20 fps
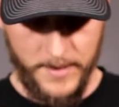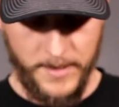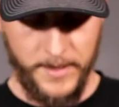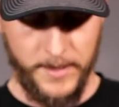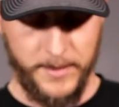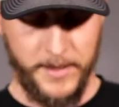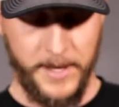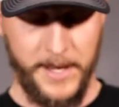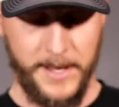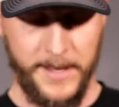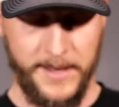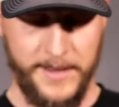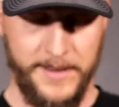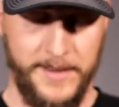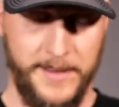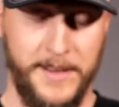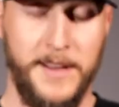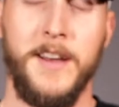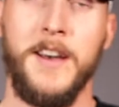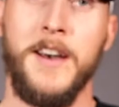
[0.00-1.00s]
okay,
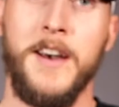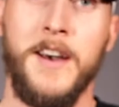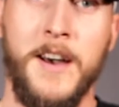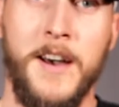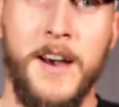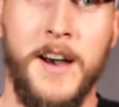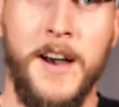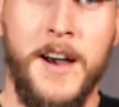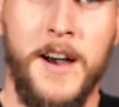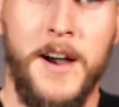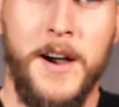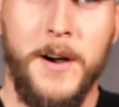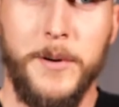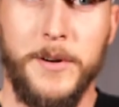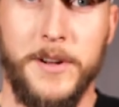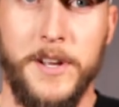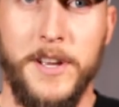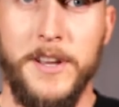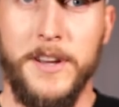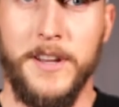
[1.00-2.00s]

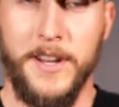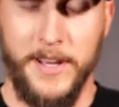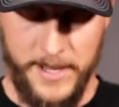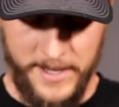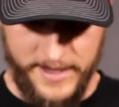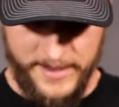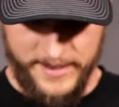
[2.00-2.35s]
we're good.